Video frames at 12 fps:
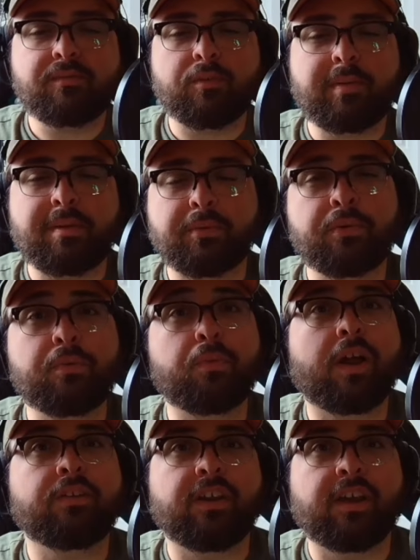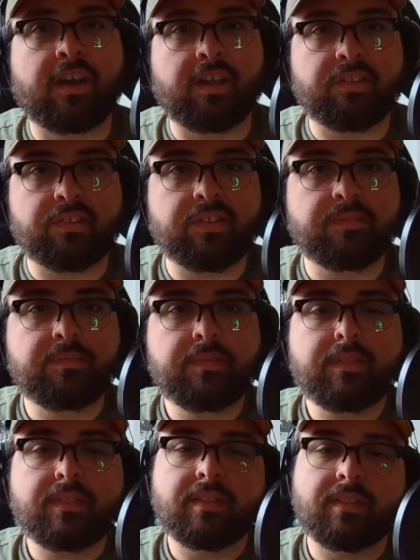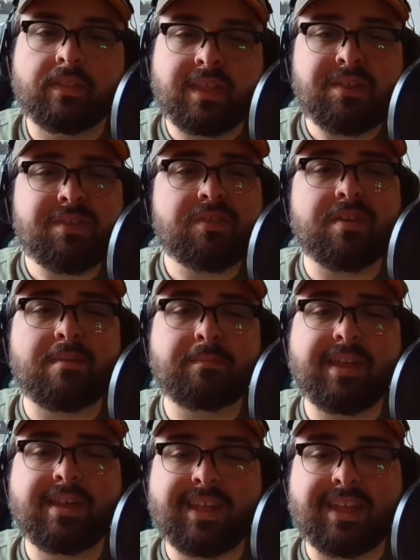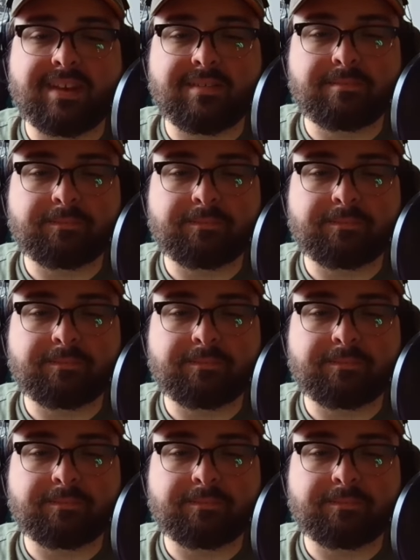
for people who watch us, this is something that